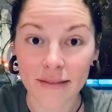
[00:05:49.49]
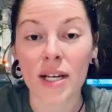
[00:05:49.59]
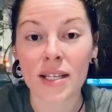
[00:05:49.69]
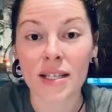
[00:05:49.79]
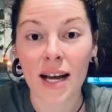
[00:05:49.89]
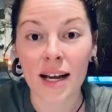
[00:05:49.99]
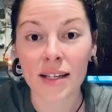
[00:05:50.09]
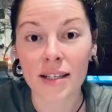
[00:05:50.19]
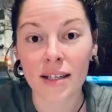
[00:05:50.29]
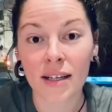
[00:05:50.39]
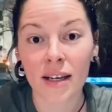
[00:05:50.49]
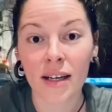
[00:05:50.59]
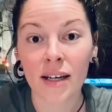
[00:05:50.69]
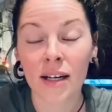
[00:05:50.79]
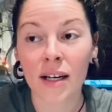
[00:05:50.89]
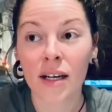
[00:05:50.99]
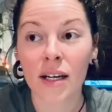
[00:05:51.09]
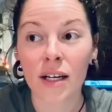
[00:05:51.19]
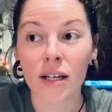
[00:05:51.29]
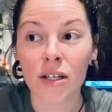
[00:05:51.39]
I started
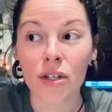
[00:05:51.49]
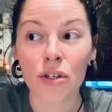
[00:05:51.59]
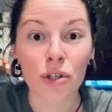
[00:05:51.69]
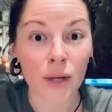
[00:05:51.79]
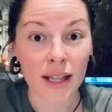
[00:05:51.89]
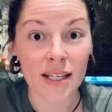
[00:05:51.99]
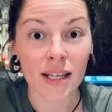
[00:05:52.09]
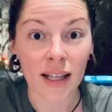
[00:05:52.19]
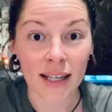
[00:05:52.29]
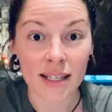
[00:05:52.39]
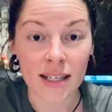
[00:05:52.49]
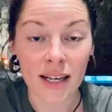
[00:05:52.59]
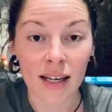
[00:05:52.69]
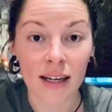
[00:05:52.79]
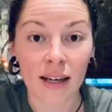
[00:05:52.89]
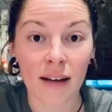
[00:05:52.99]
doing this cleansing,